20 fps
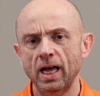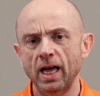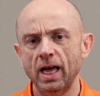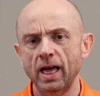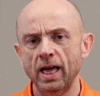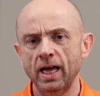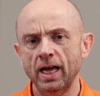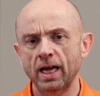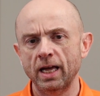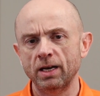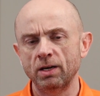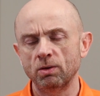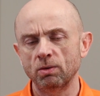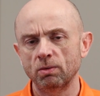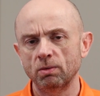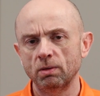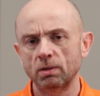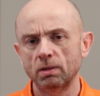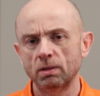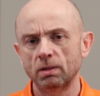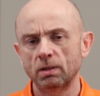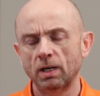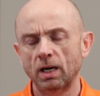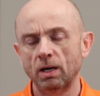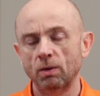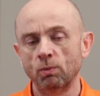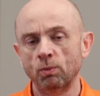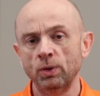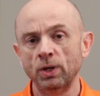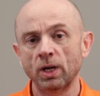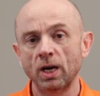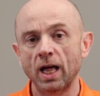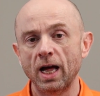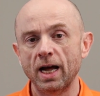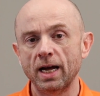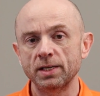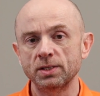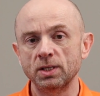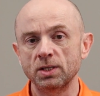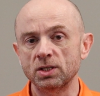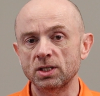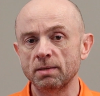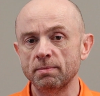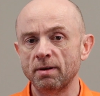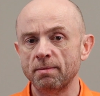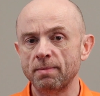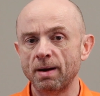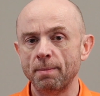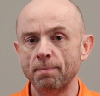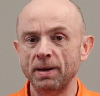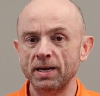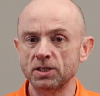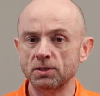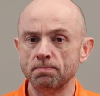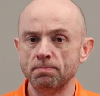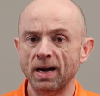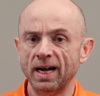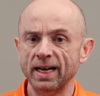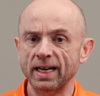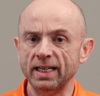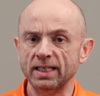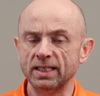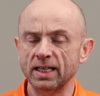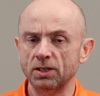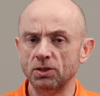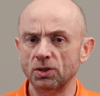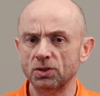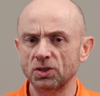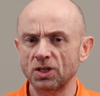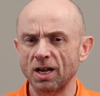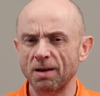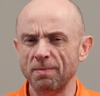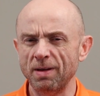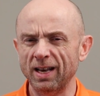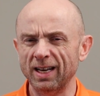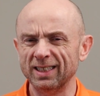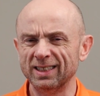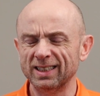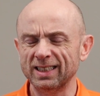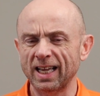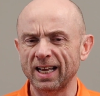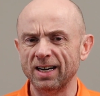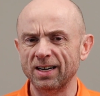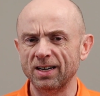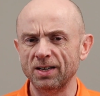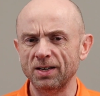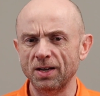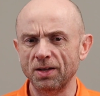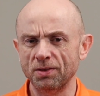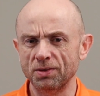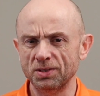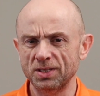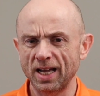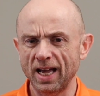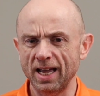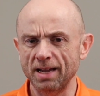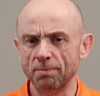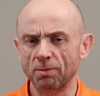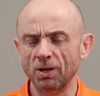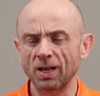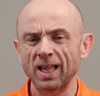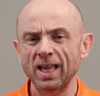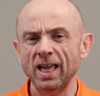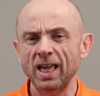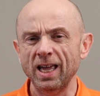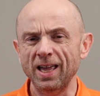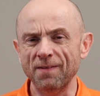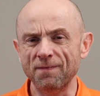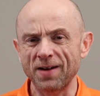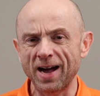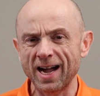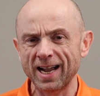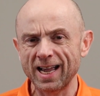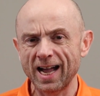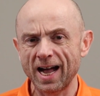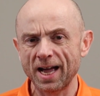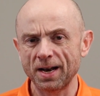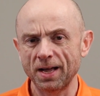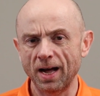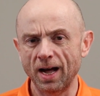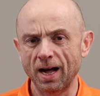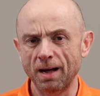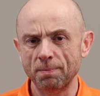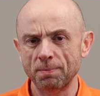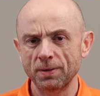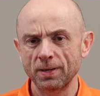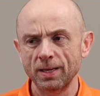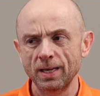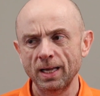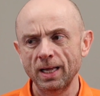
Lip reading: and realized that some of my best buddies had just come in and sat at another table, if I got up,